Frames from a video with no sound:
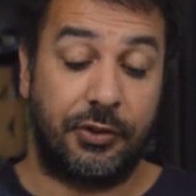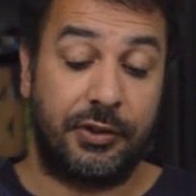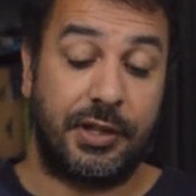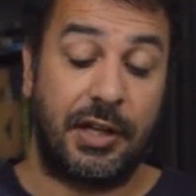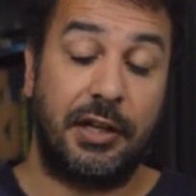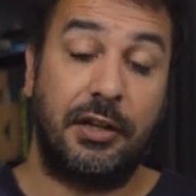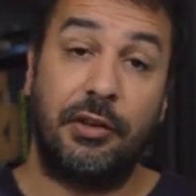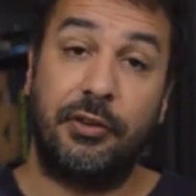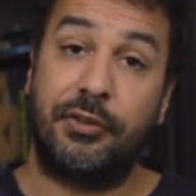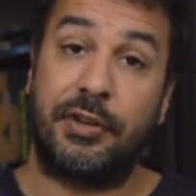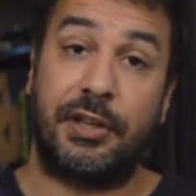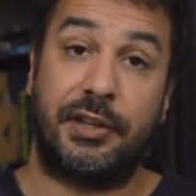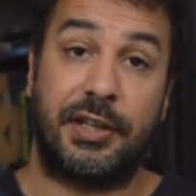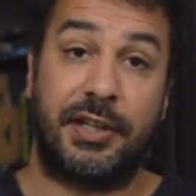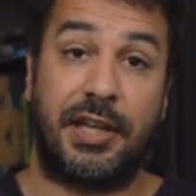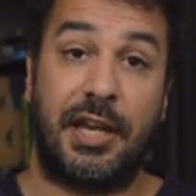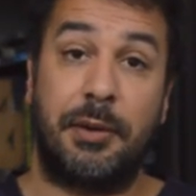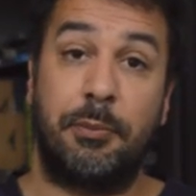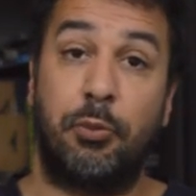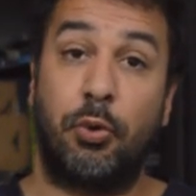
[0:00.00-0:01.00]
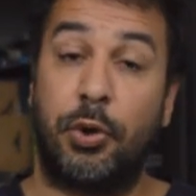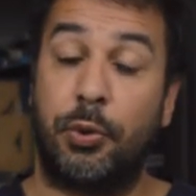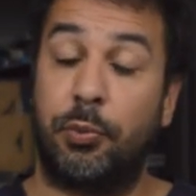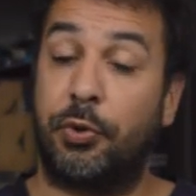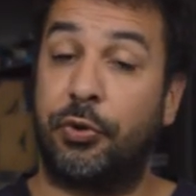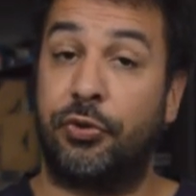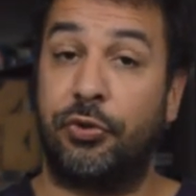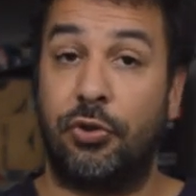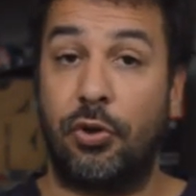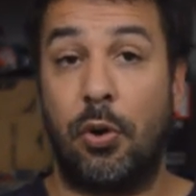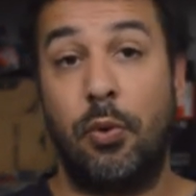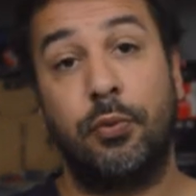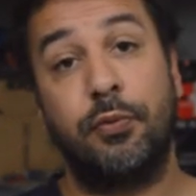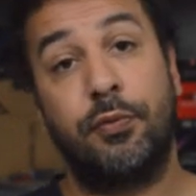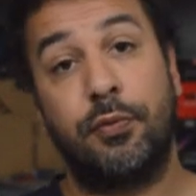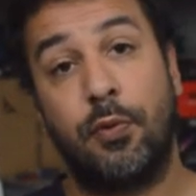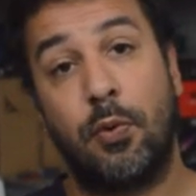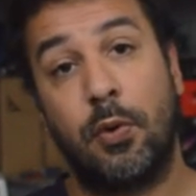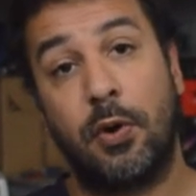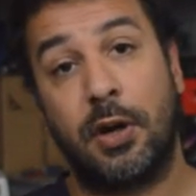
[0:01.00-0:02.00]
are titles that the Game Boy was known
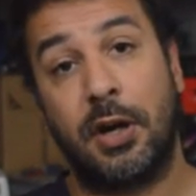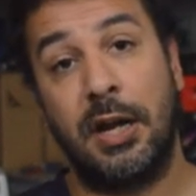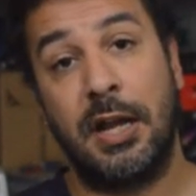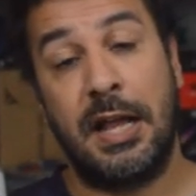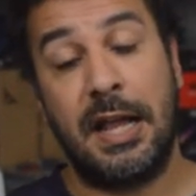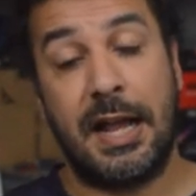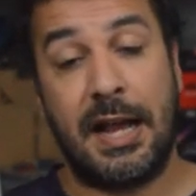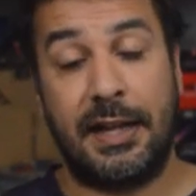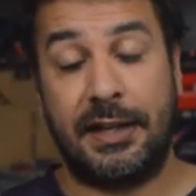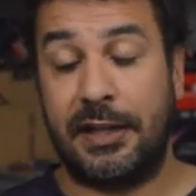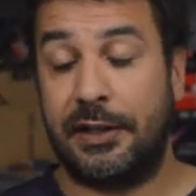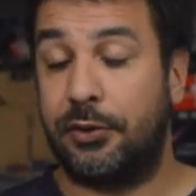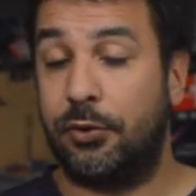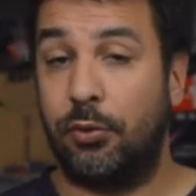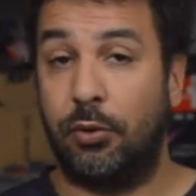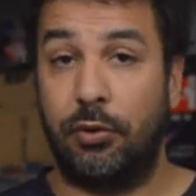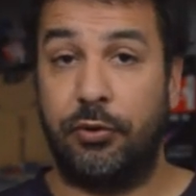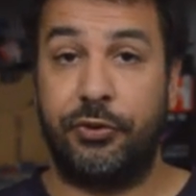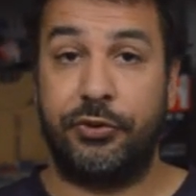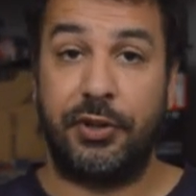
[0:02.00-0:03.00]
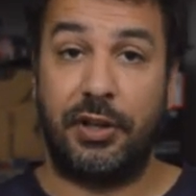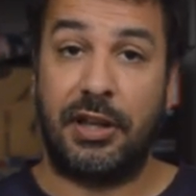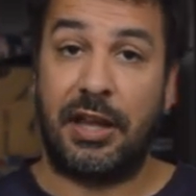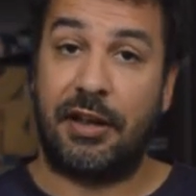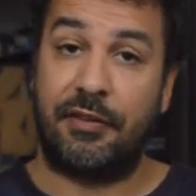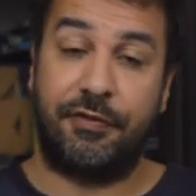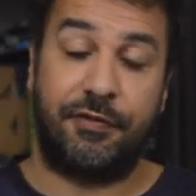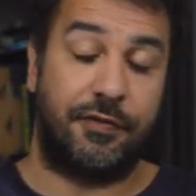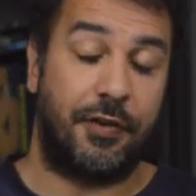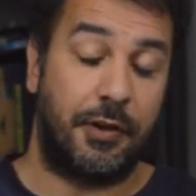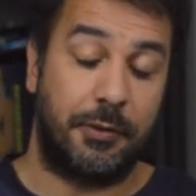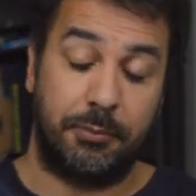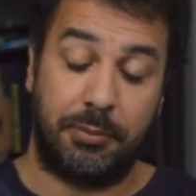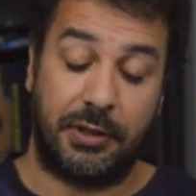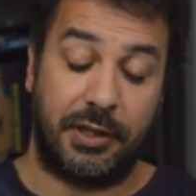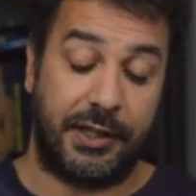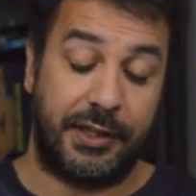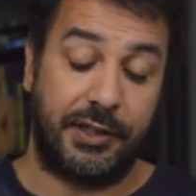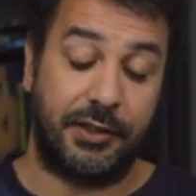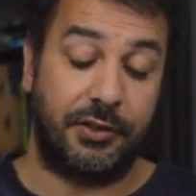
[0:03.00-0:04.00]
for and that you'll still have fun
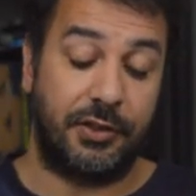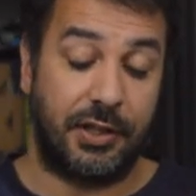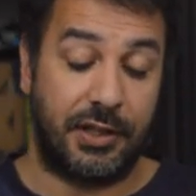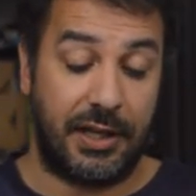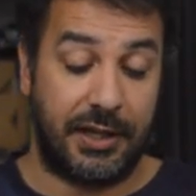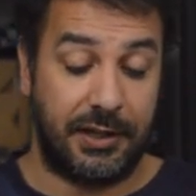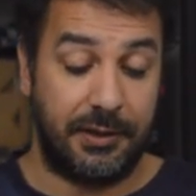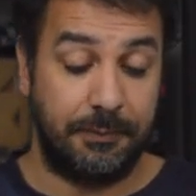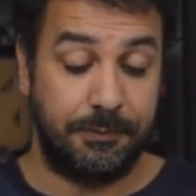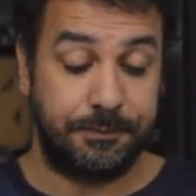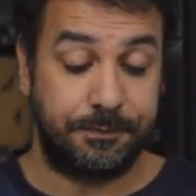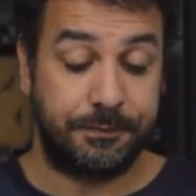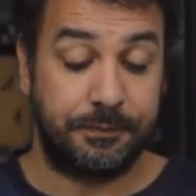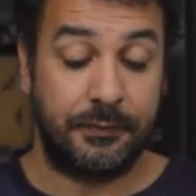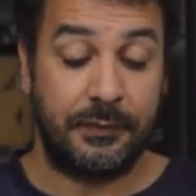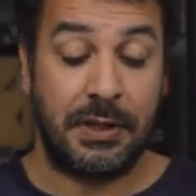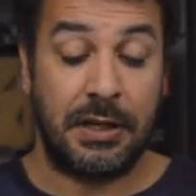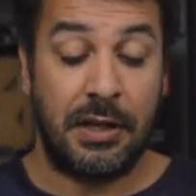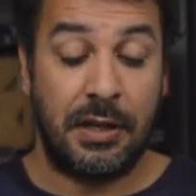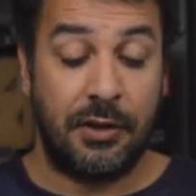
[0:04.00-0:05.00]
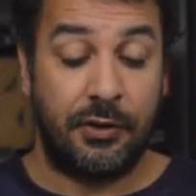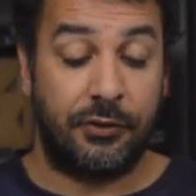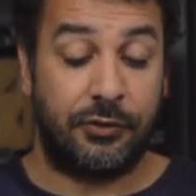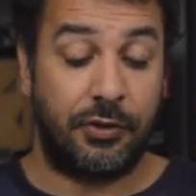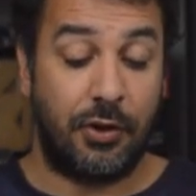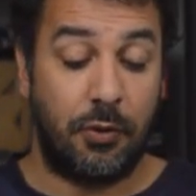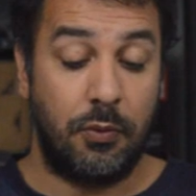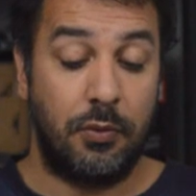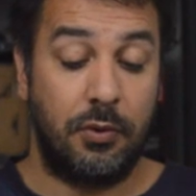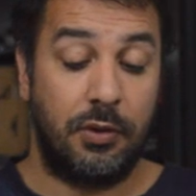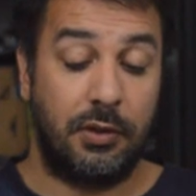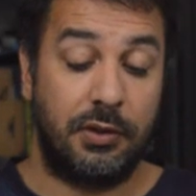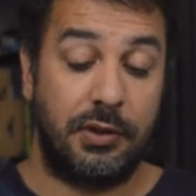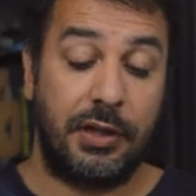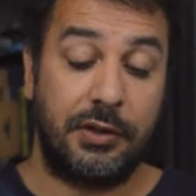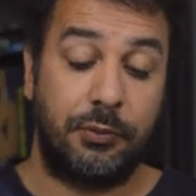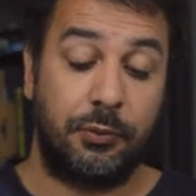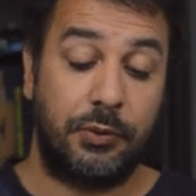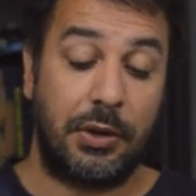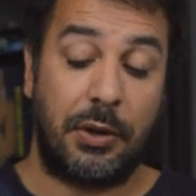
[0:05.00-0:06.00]
playing today. So,
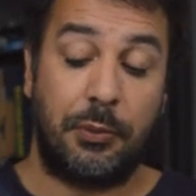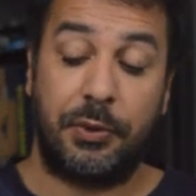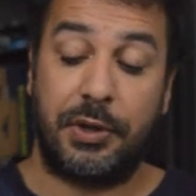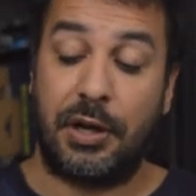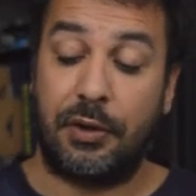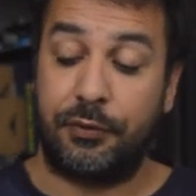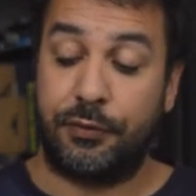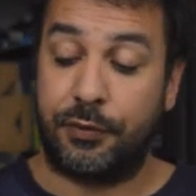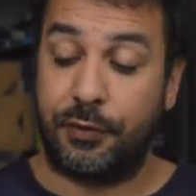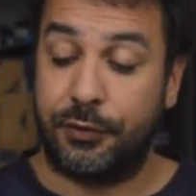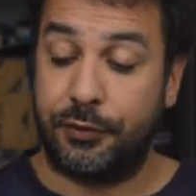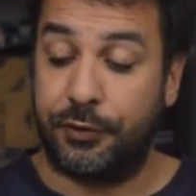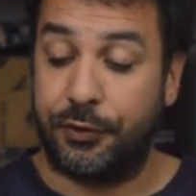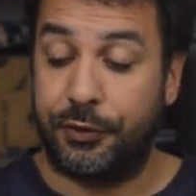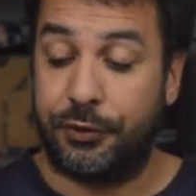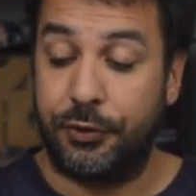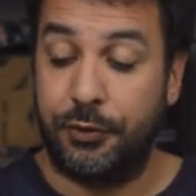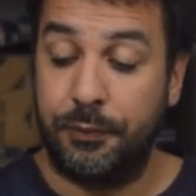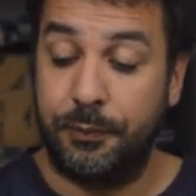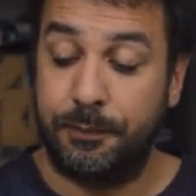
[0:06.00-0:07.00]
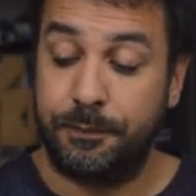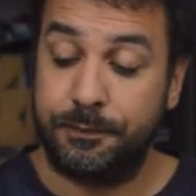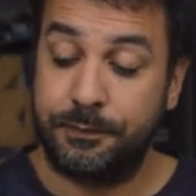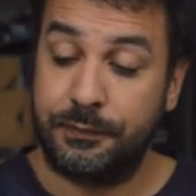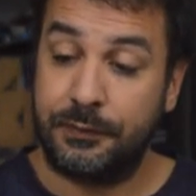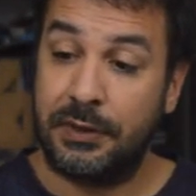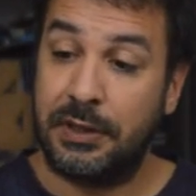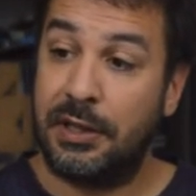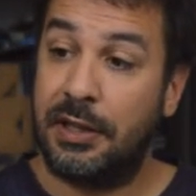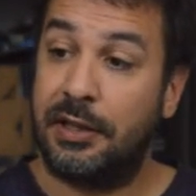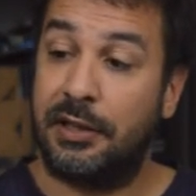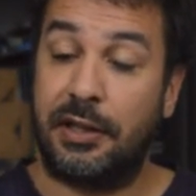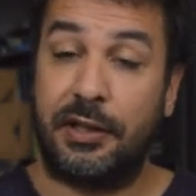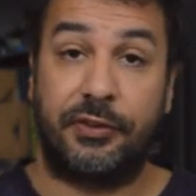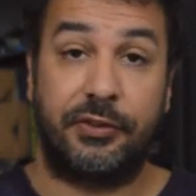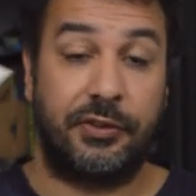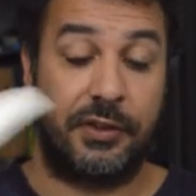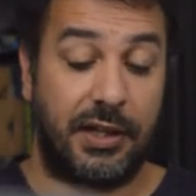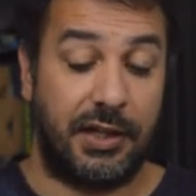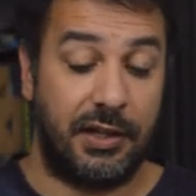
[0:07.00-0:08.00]
let's, without further ado,
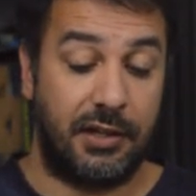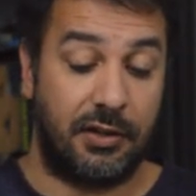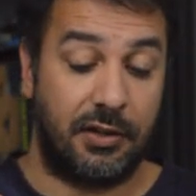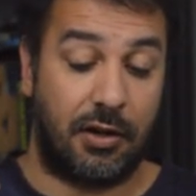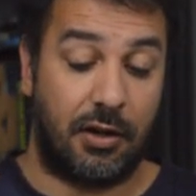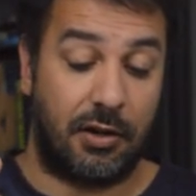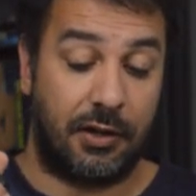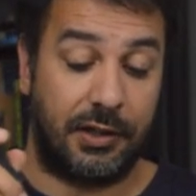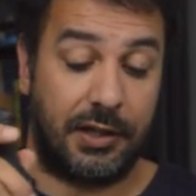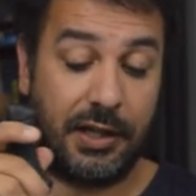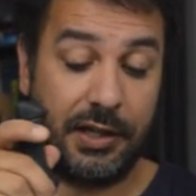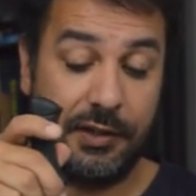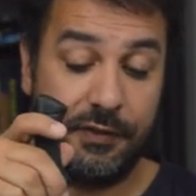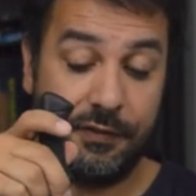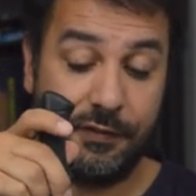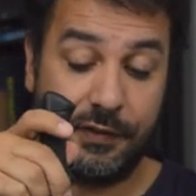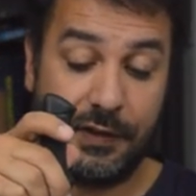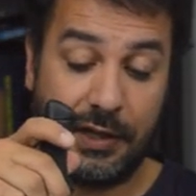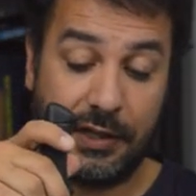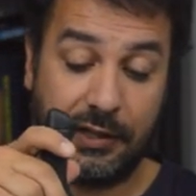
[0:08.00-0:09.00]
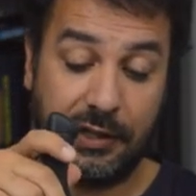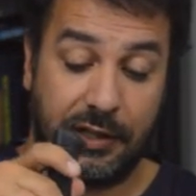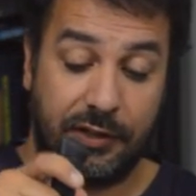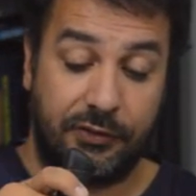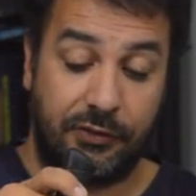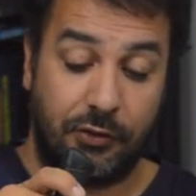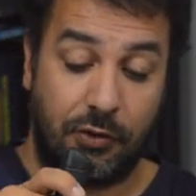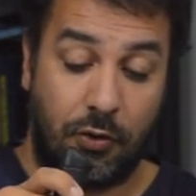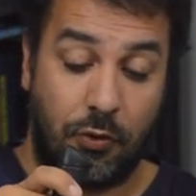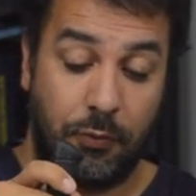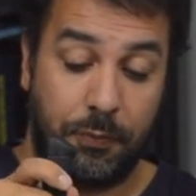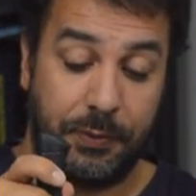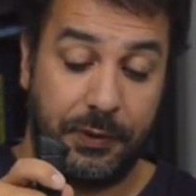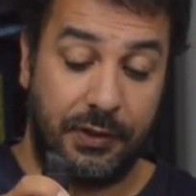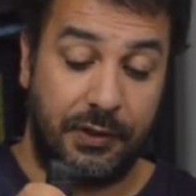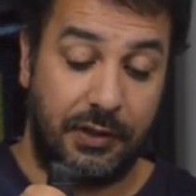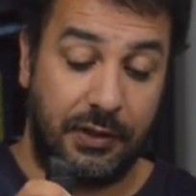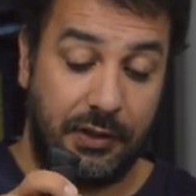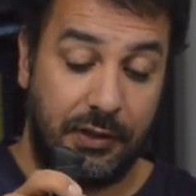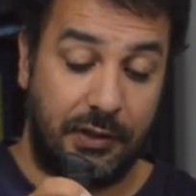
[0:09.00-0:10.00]
let's take our knife and let's
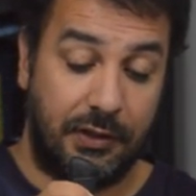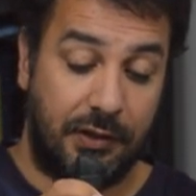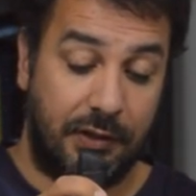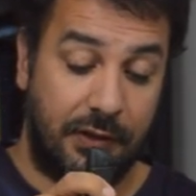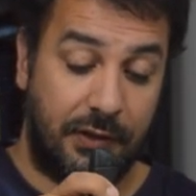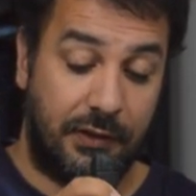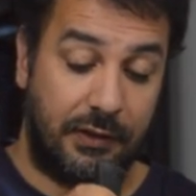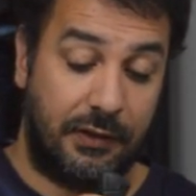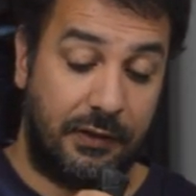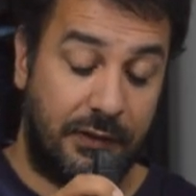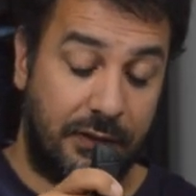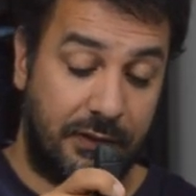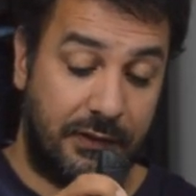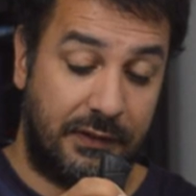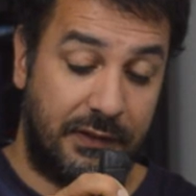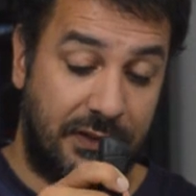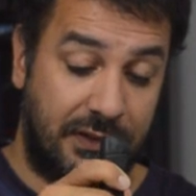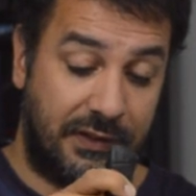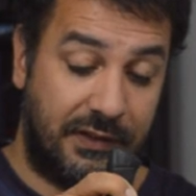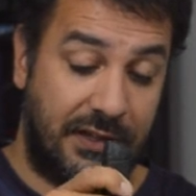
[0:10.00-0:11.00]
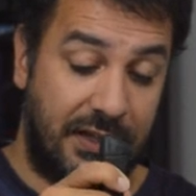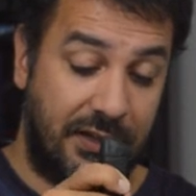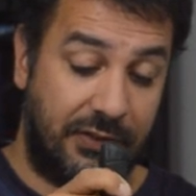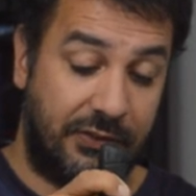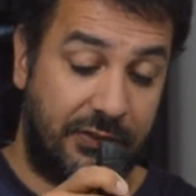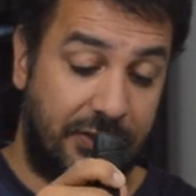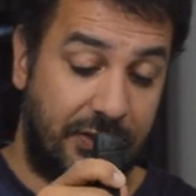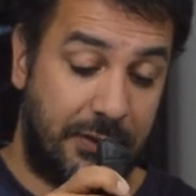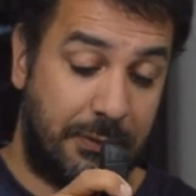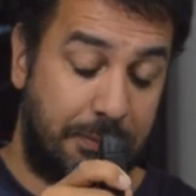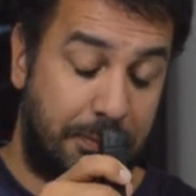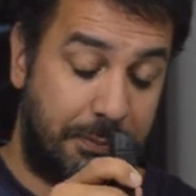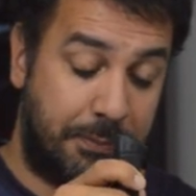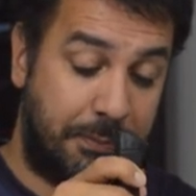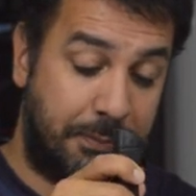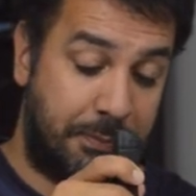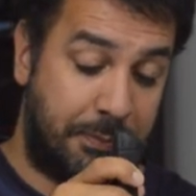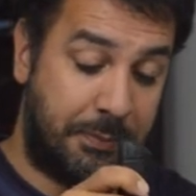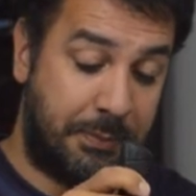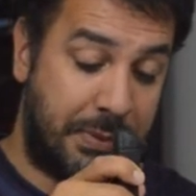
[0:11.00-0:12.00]
open this
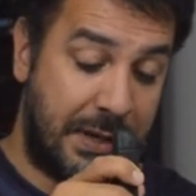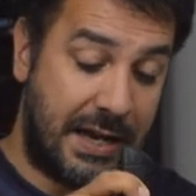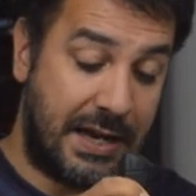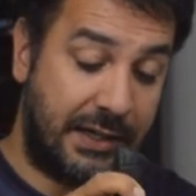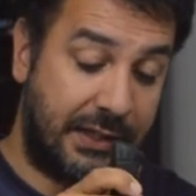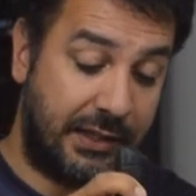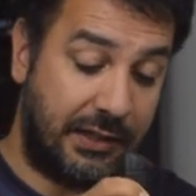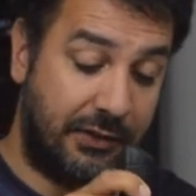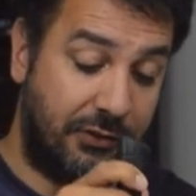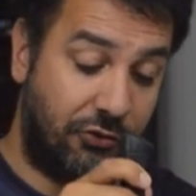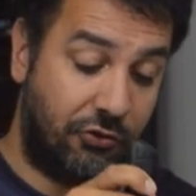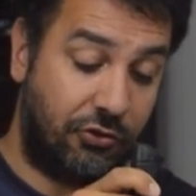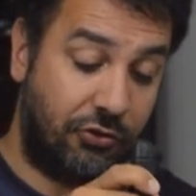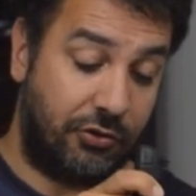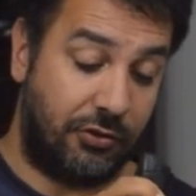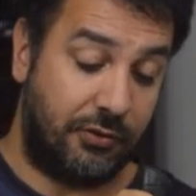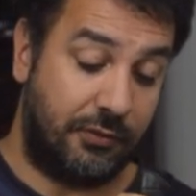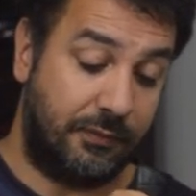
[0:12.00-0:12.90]
package.